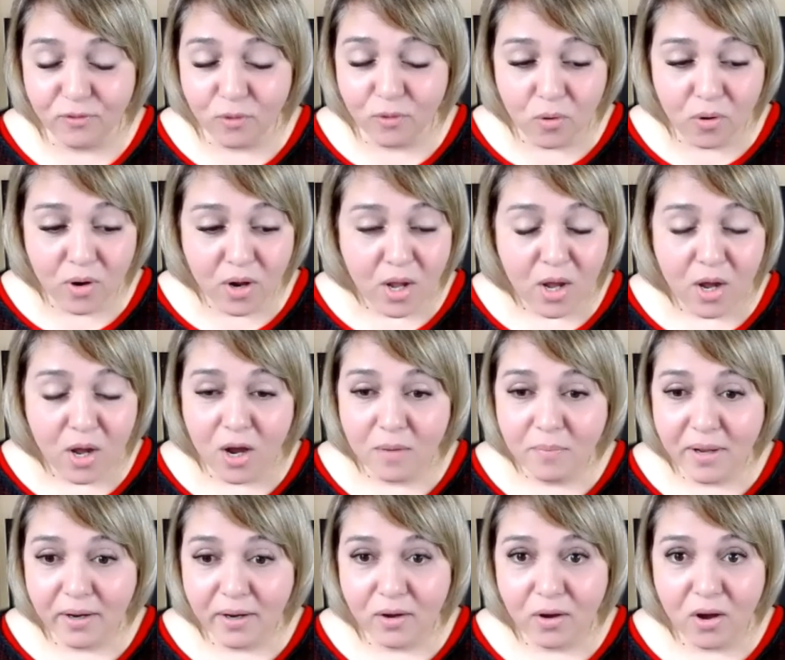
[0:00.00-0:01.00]
Or, oh
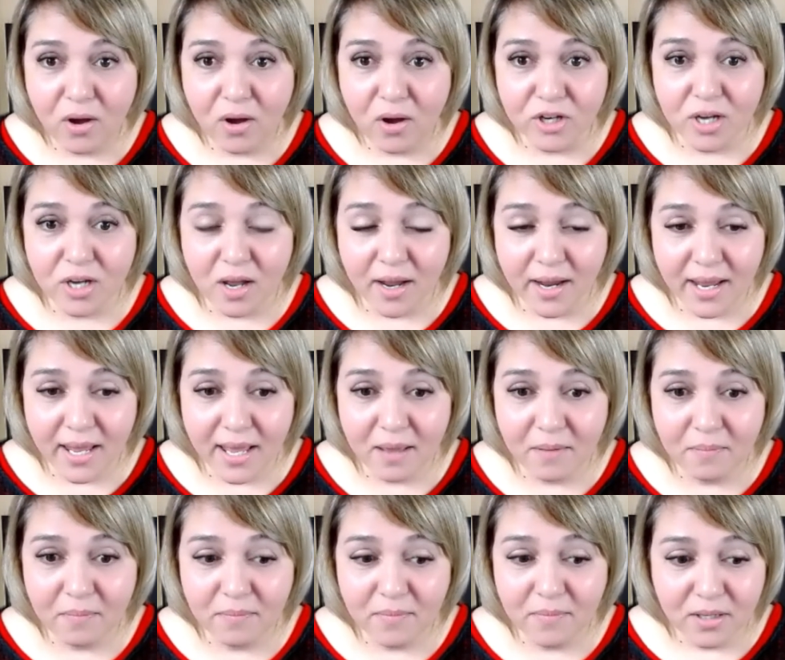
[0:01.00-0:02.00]
my gosh, I
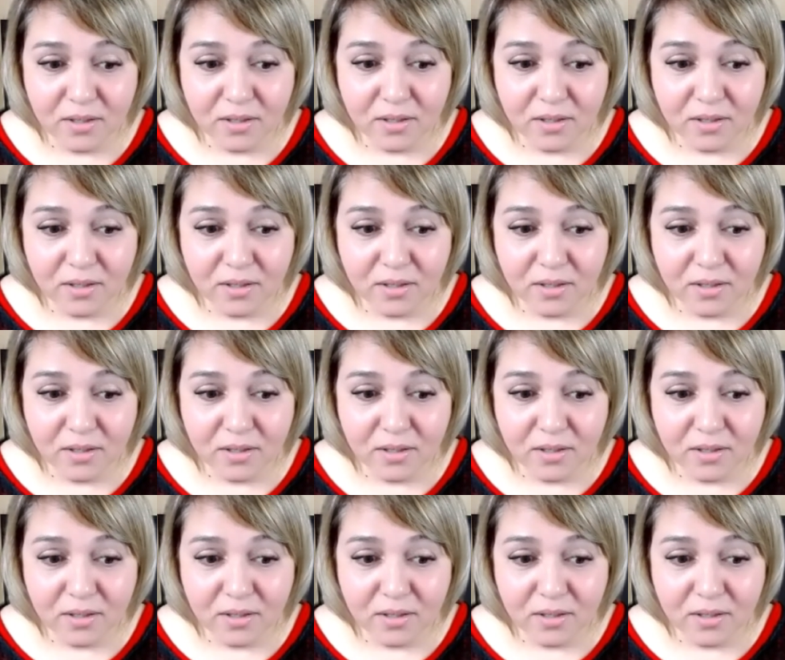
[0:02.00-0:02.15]
am